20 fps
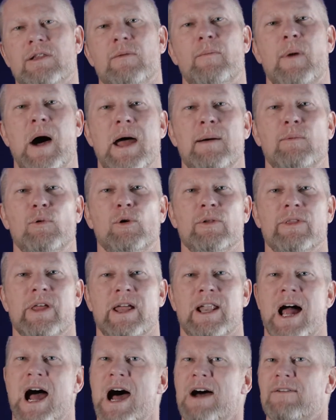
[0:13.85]
the Bible
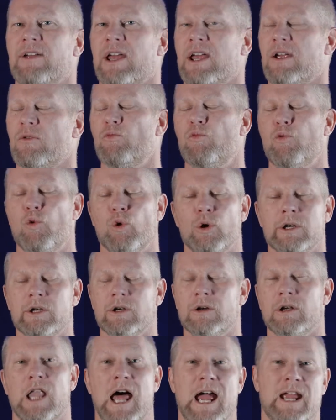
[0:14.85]
that have a
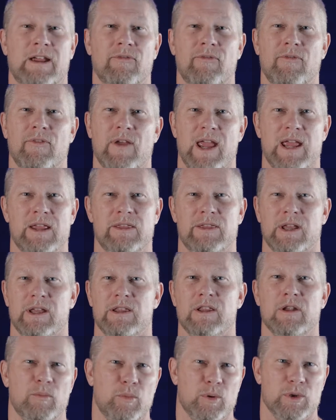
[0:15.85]
warrior-like faith in
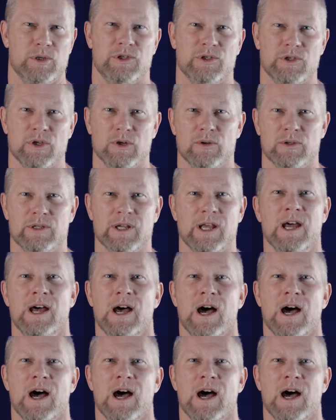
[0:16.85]
their pursuit